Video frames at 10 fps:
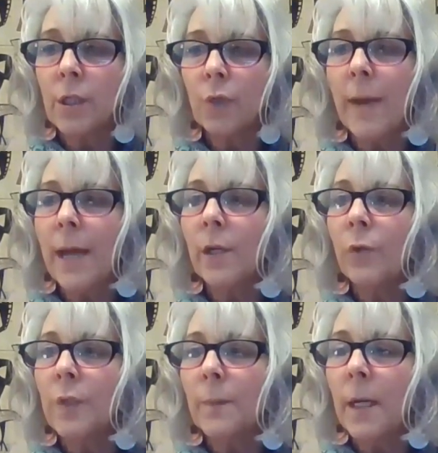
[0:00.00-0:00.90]
surrounding
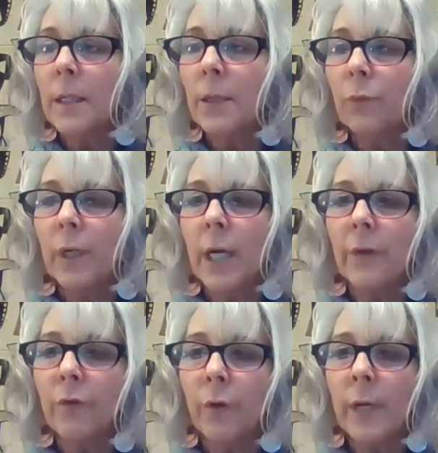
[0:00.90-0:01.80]
response and
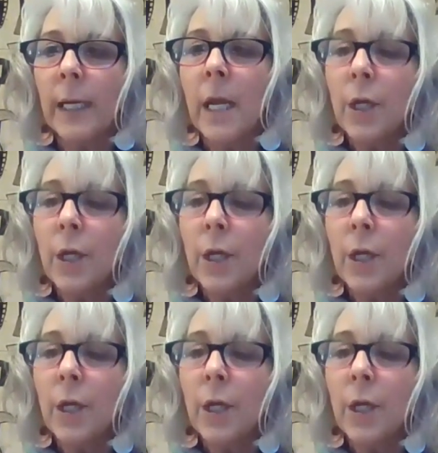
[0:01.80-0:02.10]
recovery